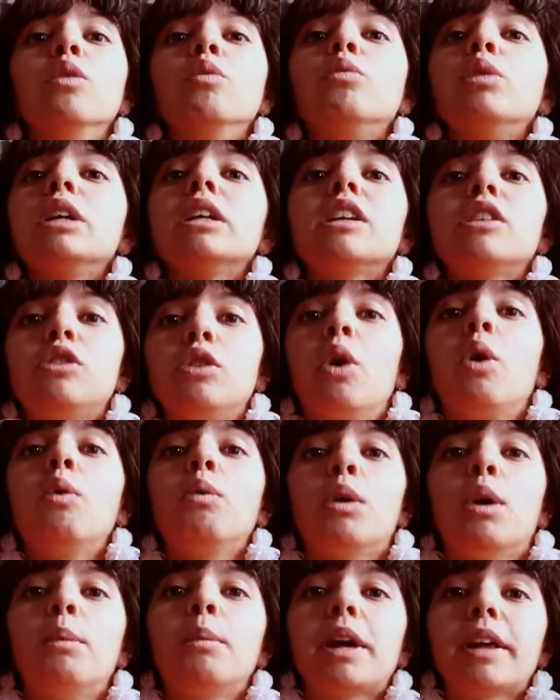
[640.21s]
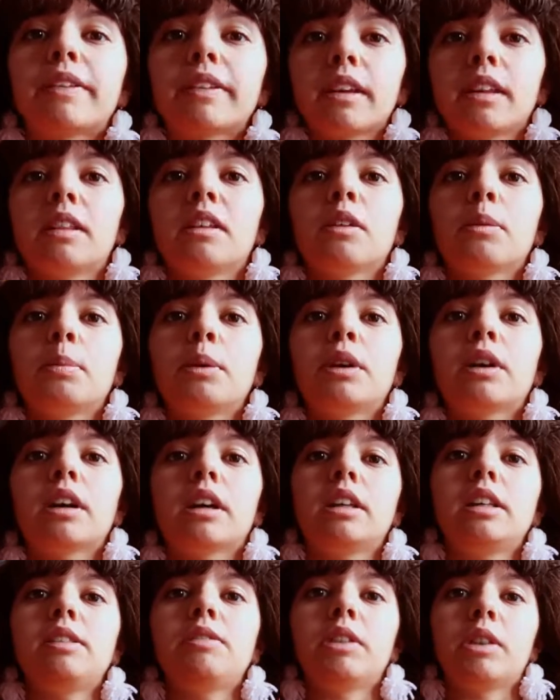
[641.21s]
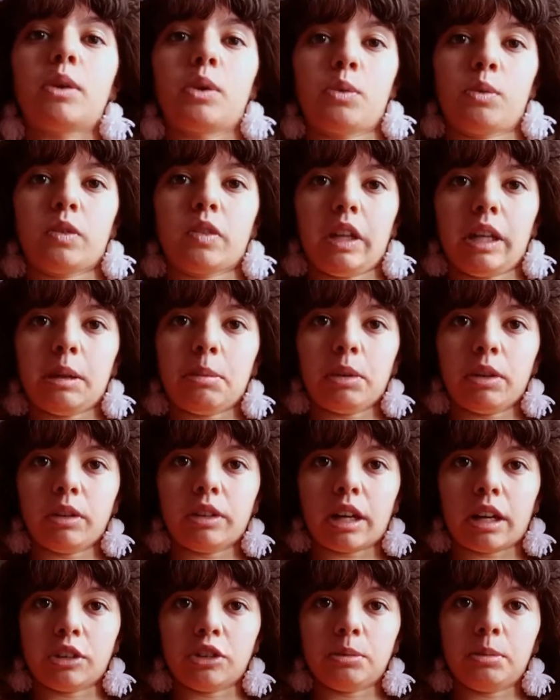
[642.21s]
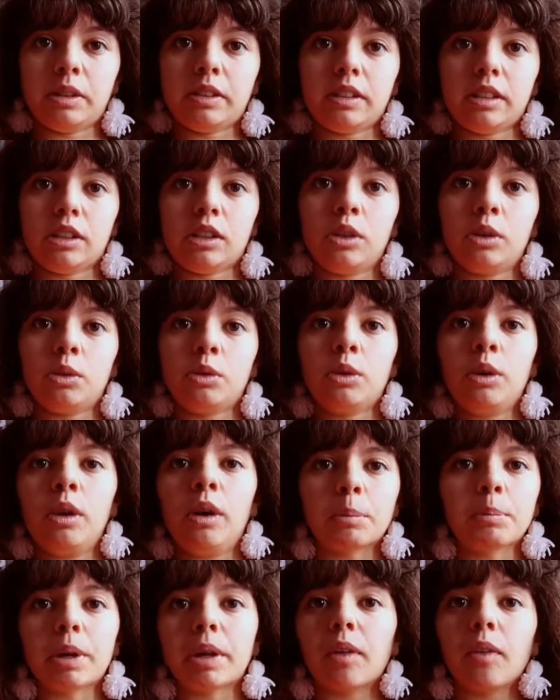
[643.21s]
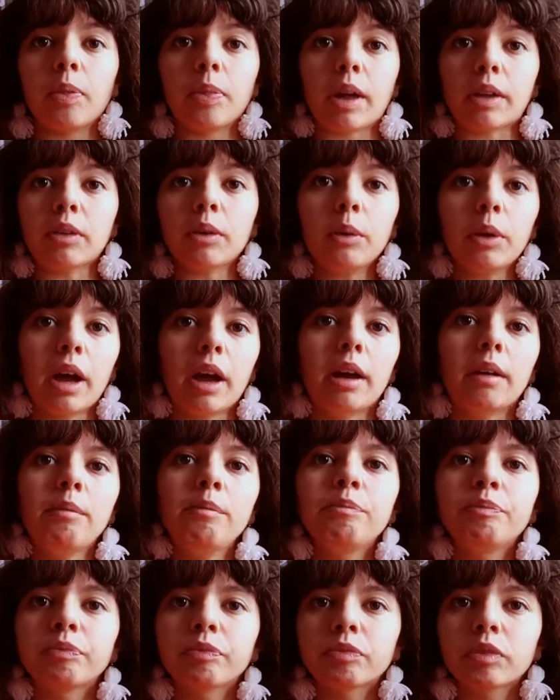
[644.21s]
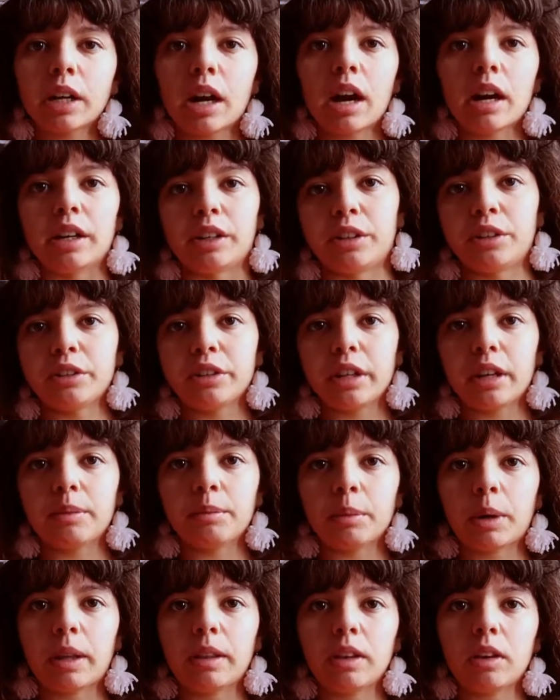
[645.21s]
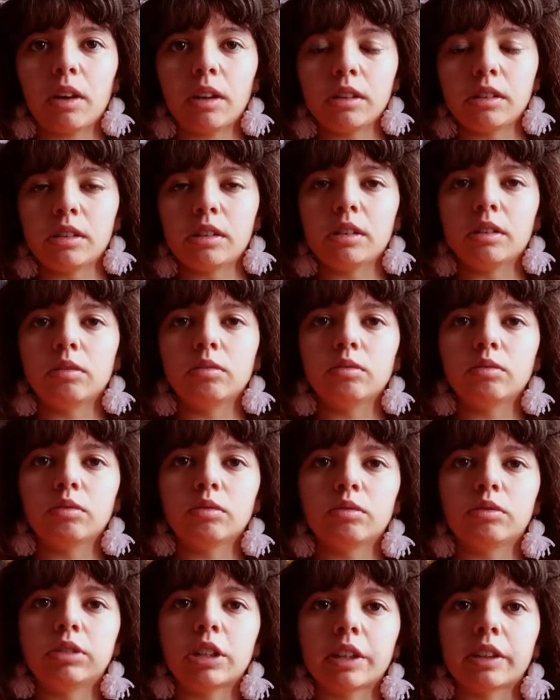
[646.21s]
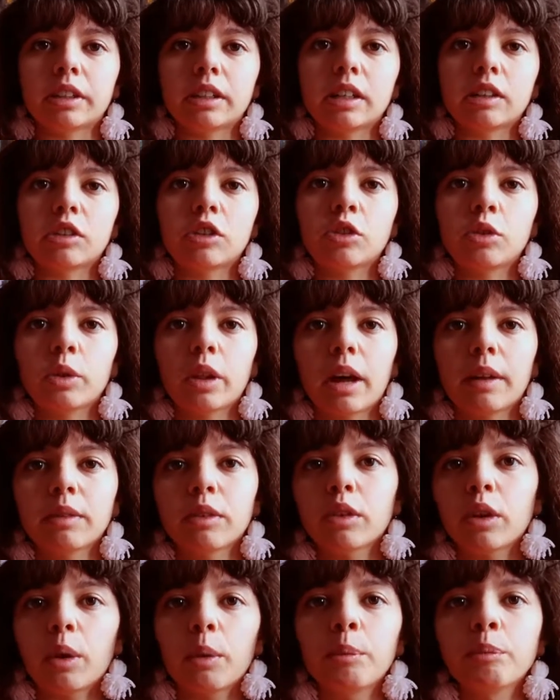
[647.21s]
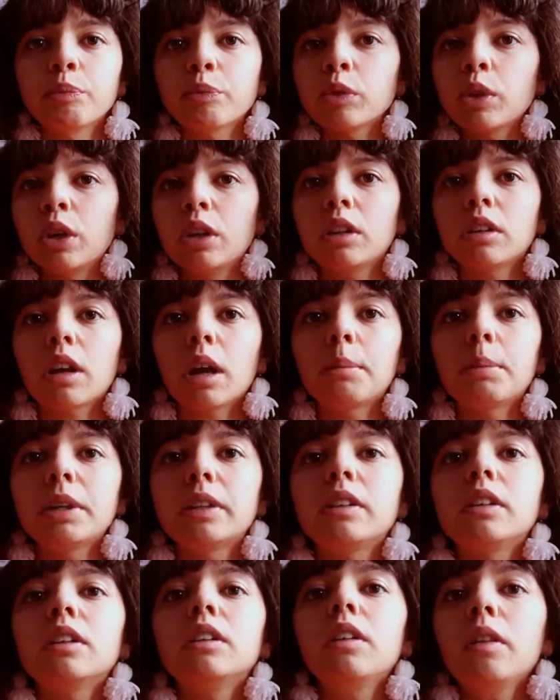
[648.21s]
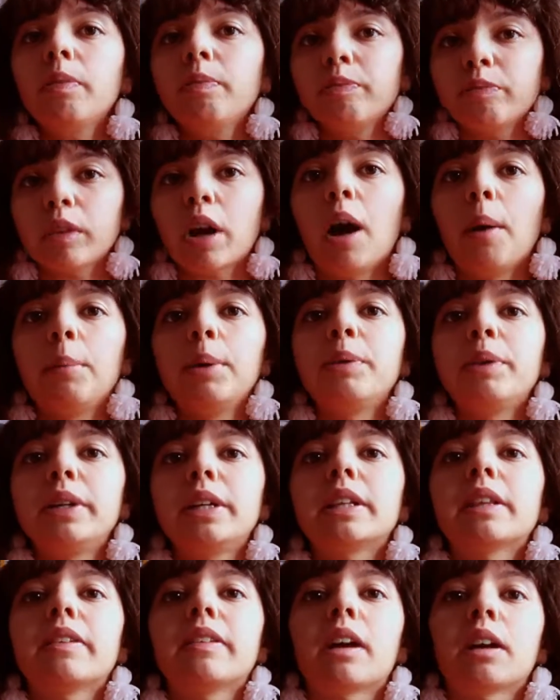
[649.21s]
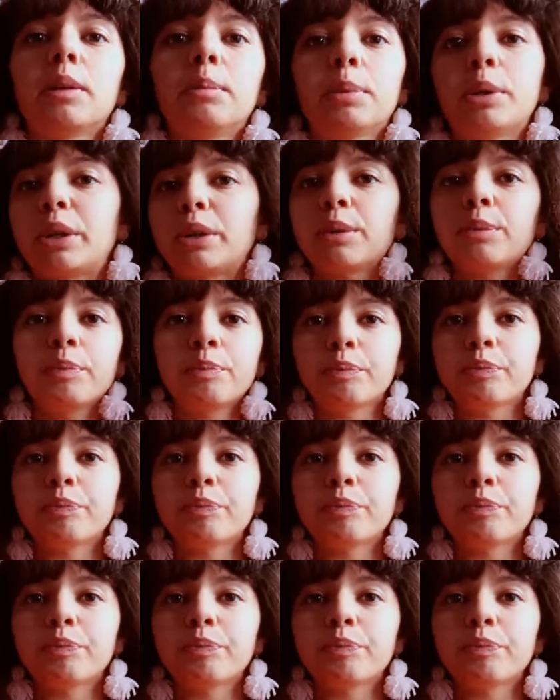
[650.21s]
really no romance in this book, even though it was labeled LGBTQ, but that's okay. I understand why the author felt the need to do that, so not a big deal. I'll be reading the second book